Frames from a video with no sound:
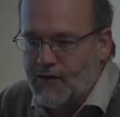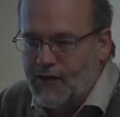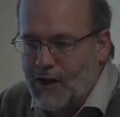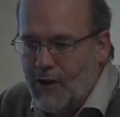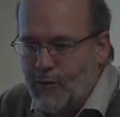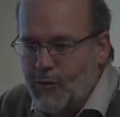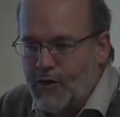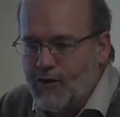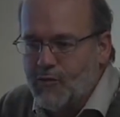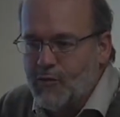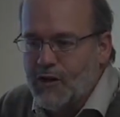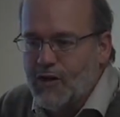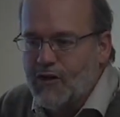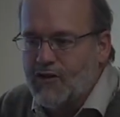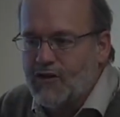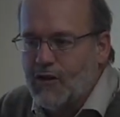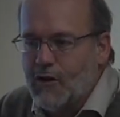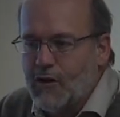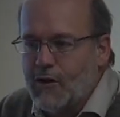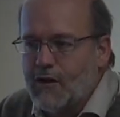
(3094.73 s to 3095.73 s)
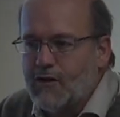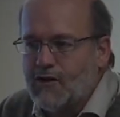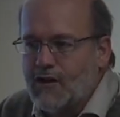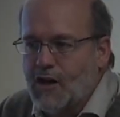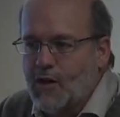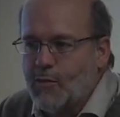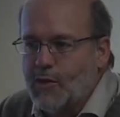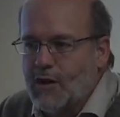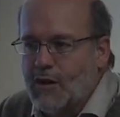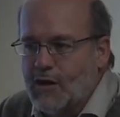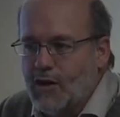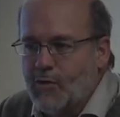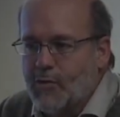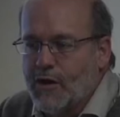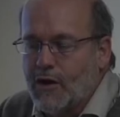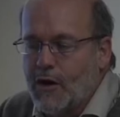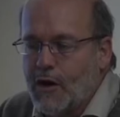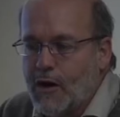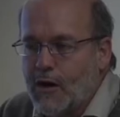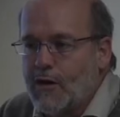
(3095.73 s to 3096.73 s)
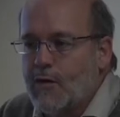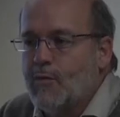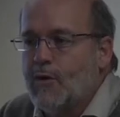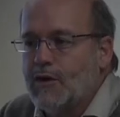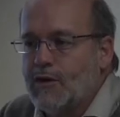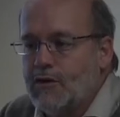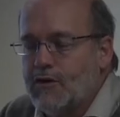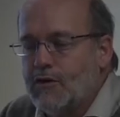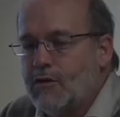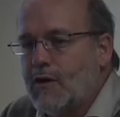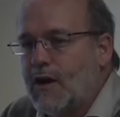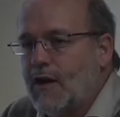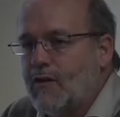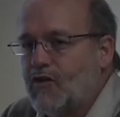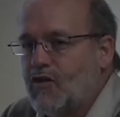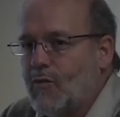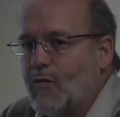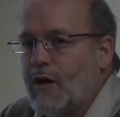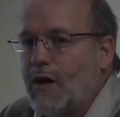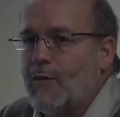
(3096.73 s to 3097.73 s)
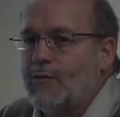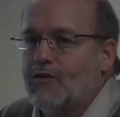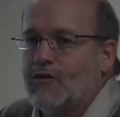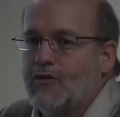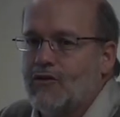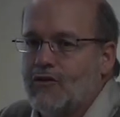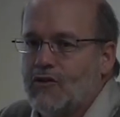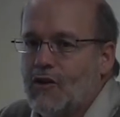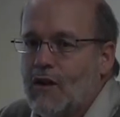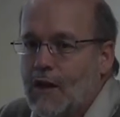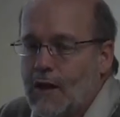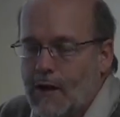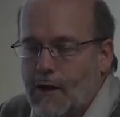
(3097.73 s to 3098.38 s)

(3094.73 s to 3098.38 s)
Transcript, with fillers: southwest Minnesota, it's going to be a little bit harder, but you do have some options.